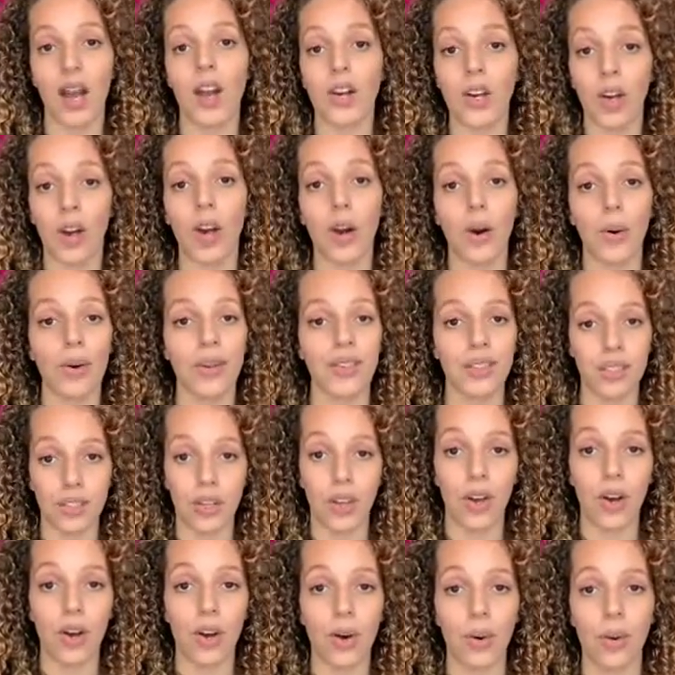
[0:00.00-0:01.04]
A curl is a
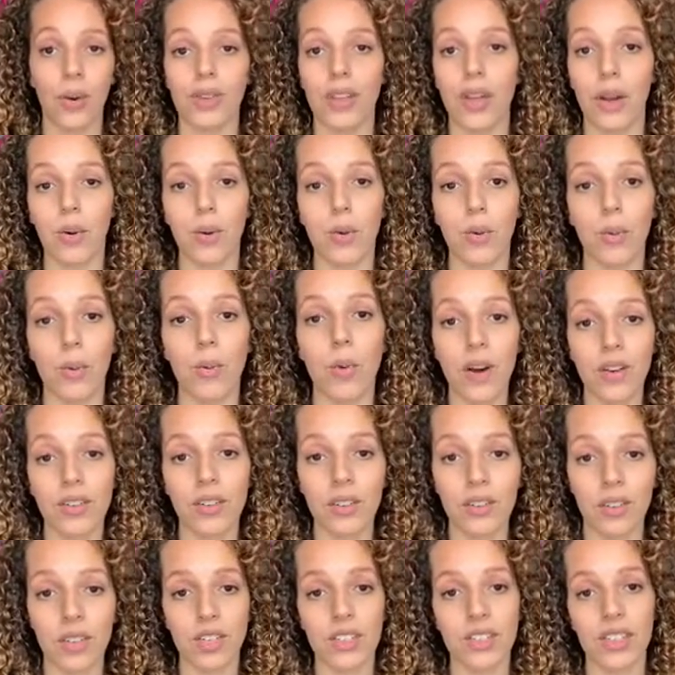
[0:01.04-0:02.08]
curl. They're all
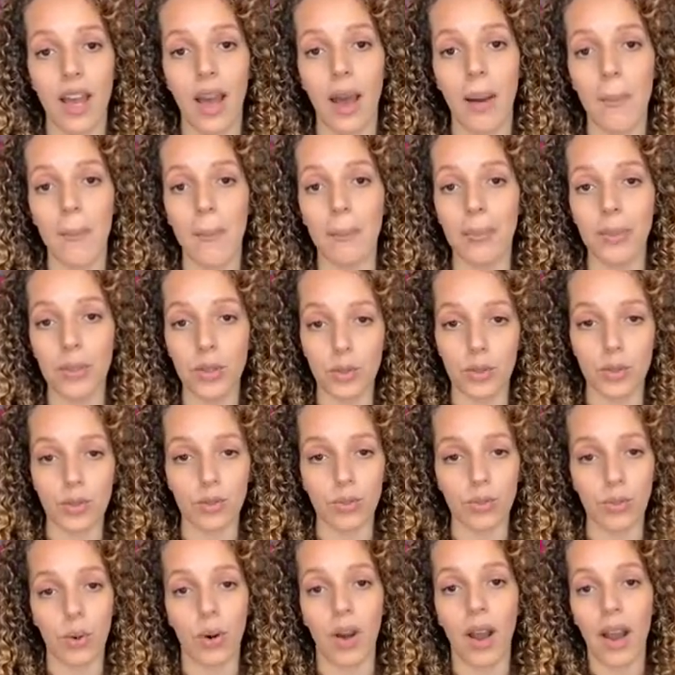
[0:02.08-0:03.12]
wondrous and
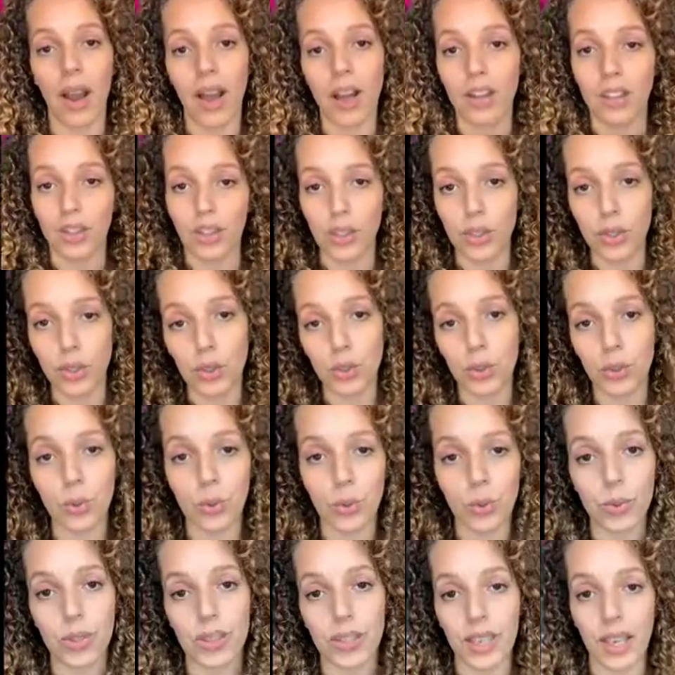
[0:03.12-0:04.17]
beautiful and
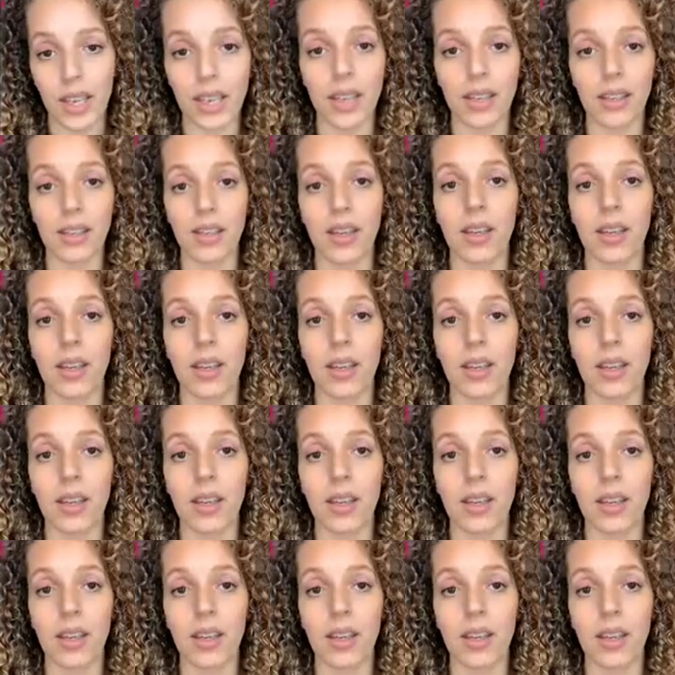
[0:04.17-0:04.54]
unique.